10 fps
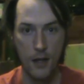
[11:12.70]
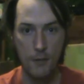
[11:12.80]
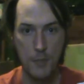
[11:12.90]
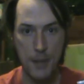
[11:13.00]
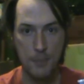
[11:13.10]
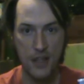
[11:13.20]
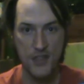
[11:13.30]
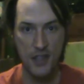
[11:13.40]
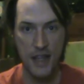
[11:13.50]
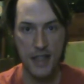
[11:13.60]
my Buzz
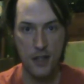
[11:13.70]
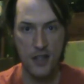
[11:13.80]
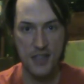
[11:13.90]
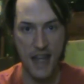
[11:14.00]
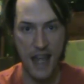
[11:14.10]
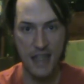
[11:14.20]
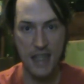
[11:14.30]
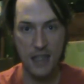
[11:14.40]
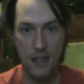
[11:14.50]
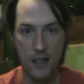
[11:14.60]
Lightyear
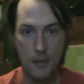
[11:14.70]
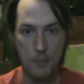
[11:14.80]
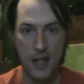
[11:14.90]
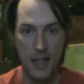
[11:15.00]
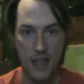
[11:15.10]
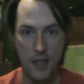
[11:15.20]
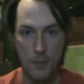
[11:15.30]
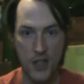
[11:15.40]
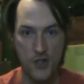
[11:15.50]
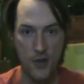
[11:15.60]
attacking
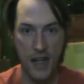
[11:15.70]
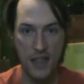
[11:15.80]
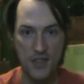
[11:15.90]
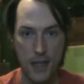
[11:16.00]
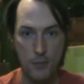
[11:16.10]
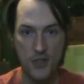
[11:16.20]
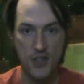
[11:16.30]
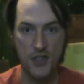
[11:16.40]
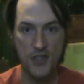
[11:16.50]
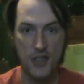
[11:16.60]
my trains, it was
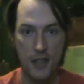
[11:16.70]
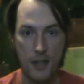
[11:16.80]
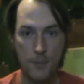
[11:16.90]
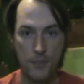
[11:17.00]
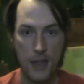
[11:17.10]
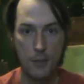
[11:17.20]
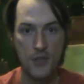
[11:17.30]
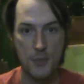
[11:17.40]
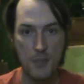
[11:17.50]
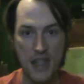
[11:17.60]
just it
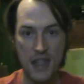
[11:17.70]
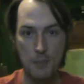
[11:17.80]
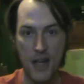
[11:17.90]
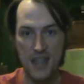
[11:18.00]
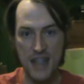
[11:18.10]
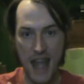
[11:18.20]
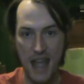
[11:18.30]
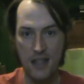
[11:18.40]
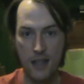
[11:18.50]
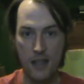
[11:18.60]
was me and my
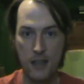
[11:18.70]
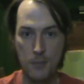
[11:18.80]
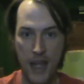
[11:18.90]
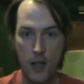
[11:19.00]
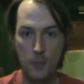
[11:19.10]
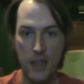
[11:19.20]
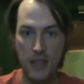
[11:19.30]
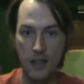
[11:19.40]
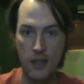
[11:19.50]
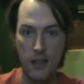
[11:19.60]
dad
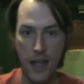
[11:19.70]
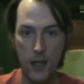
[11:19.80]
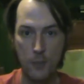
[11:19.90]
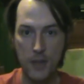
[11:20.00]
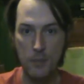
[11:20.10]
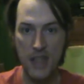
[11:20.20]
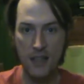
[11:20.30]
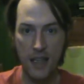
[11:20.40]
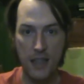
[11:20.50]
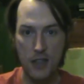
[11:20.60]
helping me,
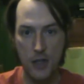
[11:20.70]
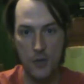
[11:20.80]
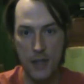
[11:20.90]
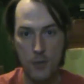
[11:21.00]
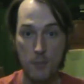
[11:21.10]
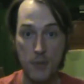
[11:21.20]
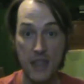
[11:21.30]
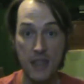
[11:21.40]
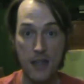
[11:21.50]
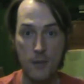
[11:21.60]
like he would
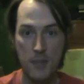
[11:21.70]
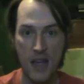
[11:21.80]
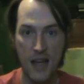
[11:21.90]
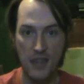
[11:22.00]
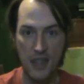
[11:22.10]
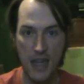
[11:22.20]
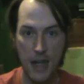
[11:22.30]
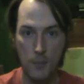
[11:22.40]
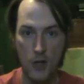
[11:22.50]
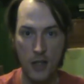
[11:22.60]
be behind the
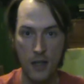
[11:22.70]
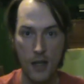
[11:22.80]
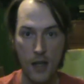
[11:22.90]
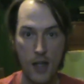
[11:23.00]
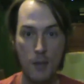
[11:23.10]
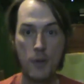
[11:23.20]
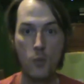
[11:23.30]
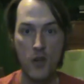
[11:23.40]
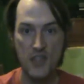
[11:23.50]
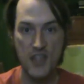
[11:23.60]
camera, but
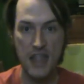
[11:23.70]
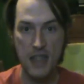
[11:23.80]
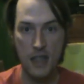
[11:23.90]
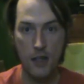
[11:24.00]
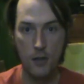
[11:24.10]
once he